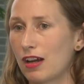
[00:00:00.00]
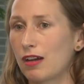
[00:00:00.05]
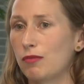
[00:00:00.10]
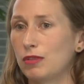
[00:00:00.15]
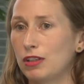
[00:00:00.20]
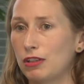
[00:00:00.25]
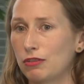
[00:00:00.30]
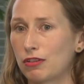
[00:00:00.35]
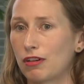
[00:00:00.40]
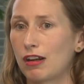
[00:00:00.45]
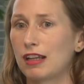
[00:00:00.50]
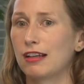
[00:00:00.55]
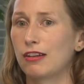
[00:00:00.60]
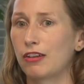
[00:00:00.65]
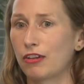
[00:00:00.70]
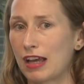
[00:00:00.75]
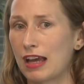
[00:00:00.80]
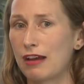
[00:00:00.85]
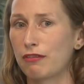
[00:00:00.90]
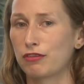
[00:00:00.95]
time when you're trying to
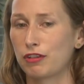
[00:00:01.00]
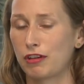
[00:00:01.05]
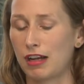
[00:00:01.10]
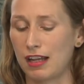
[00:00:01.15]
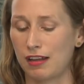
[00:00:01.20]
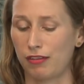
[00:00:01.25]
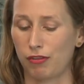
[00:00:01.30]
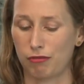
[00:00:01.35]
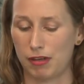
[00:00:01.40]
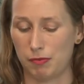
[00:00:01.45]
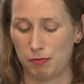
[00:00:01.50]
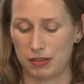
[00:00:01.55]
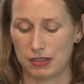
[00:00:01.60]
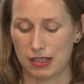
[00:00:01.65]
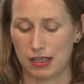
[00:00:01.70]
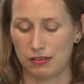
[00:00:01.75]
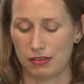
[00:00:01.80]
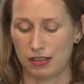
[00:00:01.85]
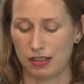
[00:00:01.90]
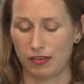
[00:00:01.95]
look after artists'
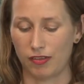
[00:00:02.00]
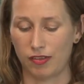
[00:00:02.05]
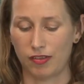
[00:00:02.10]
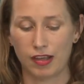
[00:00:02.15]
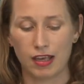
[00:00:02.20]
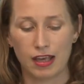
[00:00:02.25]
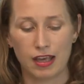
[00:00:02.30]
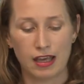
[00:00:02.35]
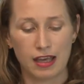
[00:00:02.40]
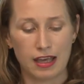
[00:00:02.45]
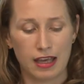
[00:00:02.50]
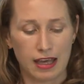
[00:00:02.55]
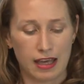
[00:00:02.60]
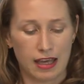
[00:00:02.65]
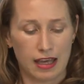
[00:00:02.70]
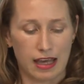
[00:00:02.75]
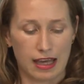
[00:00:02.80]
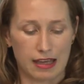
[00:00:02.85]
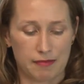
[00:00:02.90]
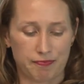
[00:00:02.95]
reputations.
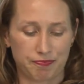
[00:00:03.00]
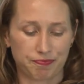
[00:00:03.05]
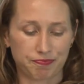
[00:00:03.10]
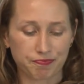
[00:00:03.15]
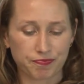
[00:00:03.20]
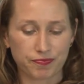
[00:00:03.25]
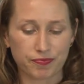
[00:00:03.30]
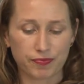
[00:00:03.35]
Um,